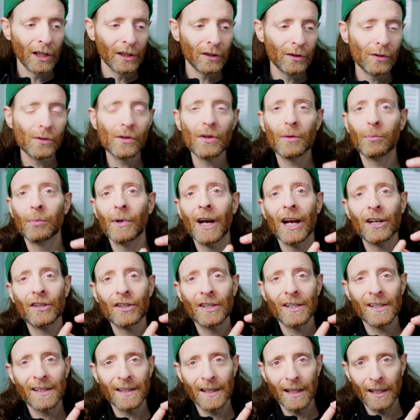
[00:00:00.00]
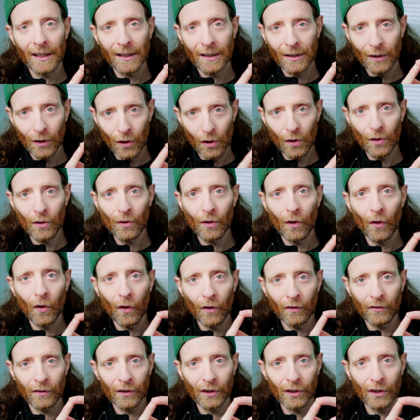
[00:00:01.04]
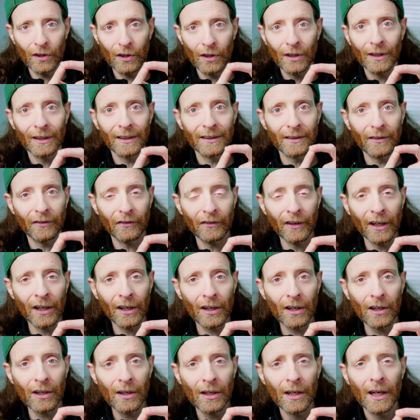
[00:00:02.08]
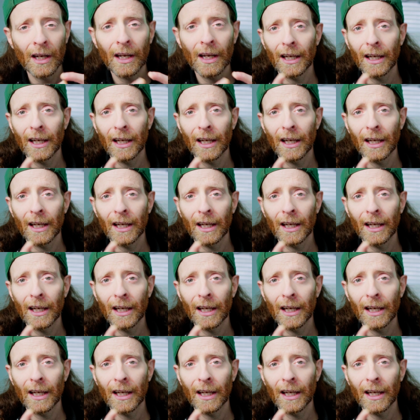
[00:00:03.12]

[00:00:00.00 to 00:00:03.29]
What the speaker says: toothbrushes that go over the finger.